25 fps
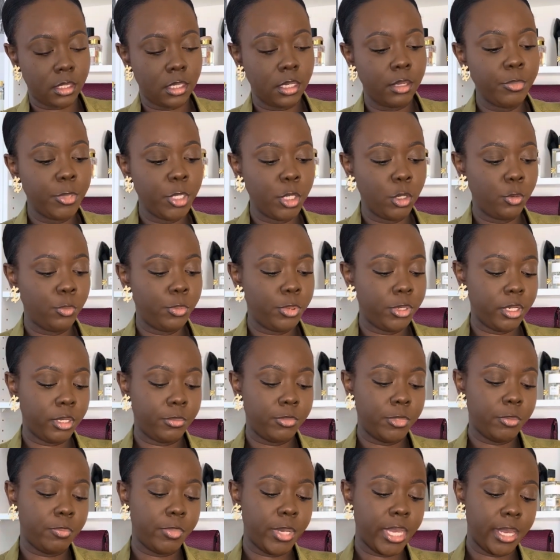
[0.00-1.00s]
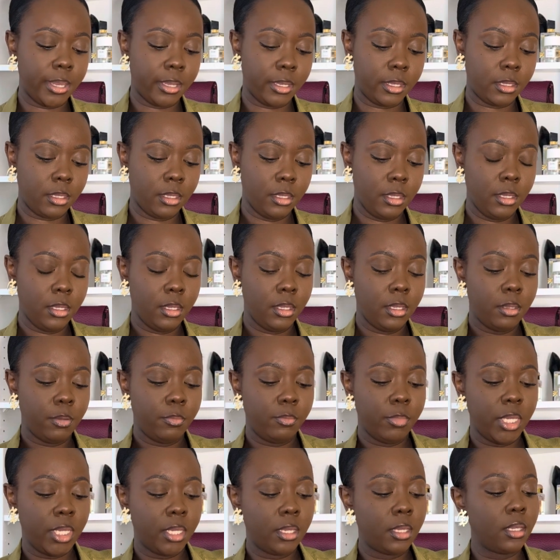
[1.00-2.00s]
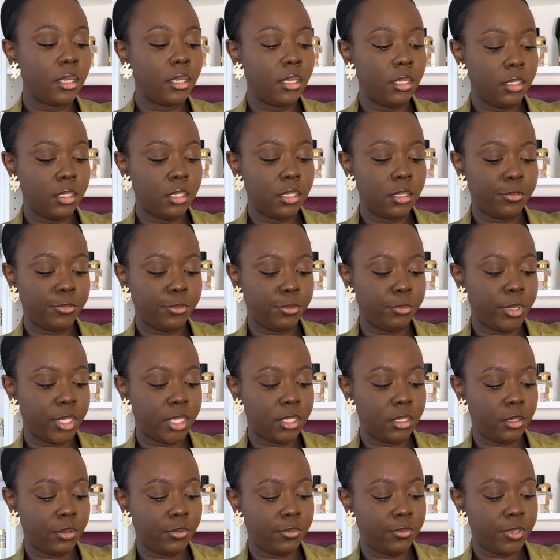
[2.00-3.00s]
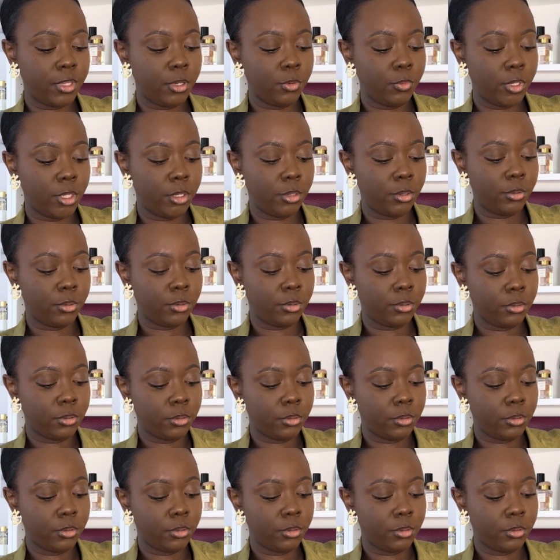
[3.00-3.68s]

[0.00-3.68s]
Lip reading: Let me open up the bag, make it easier for myself. There we go.